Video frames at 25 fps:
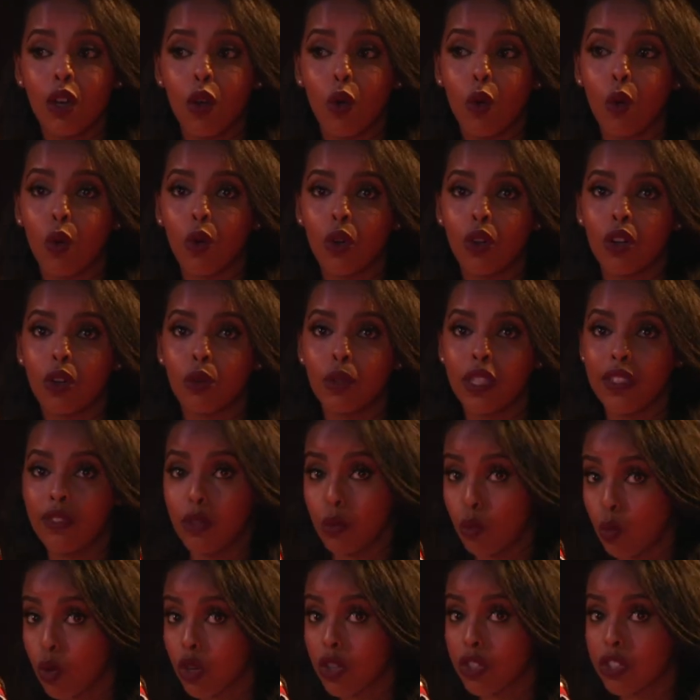or
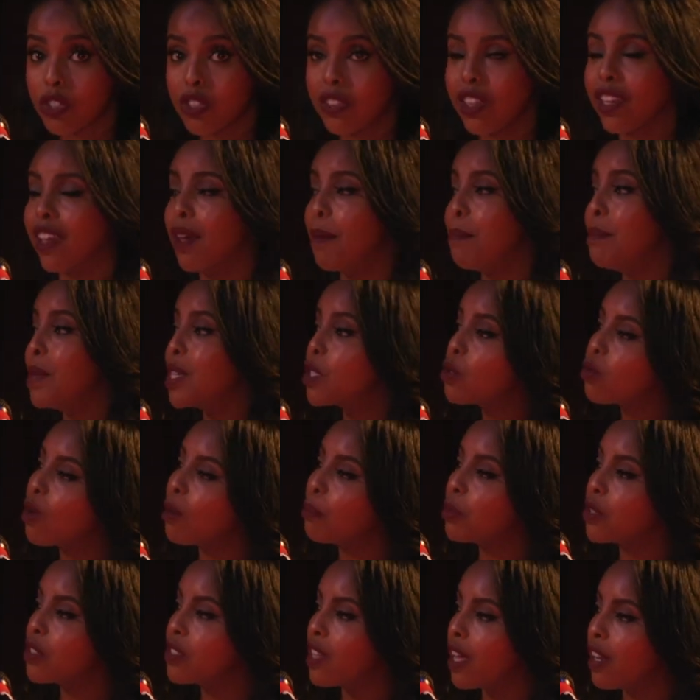even worse, they get
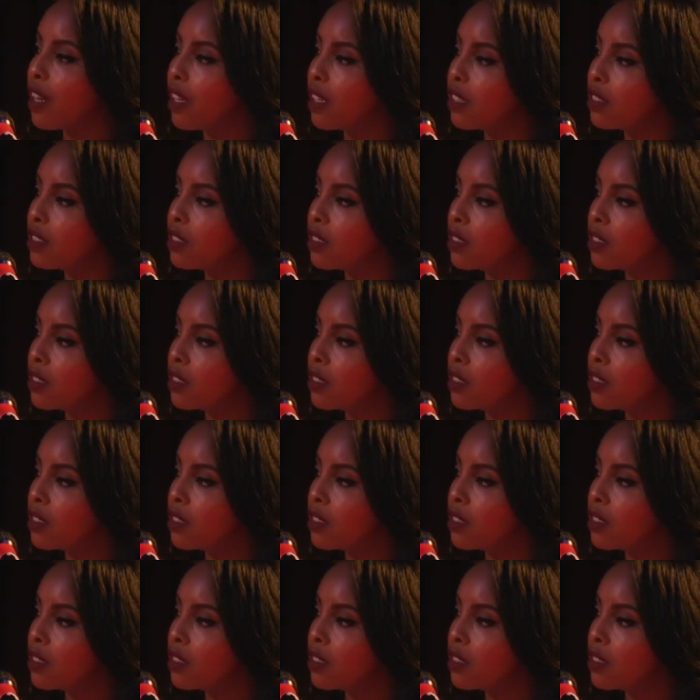misrepresented.